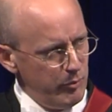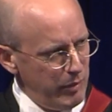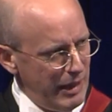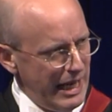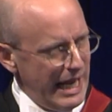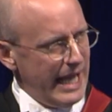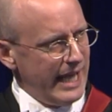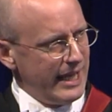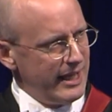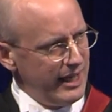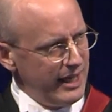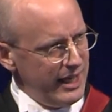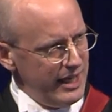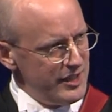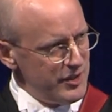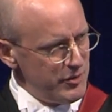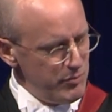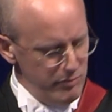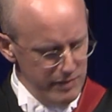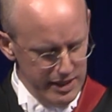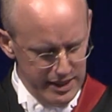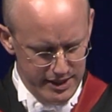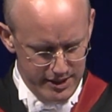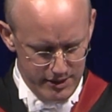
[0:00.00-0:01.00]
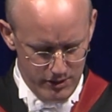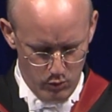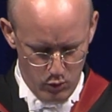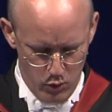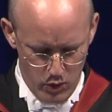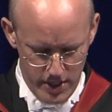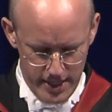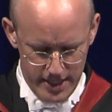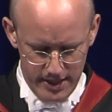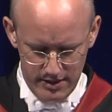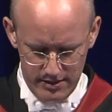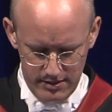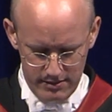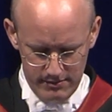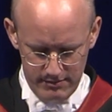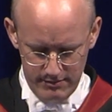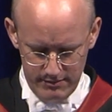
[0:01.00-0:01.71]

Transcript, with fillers: black against mere white,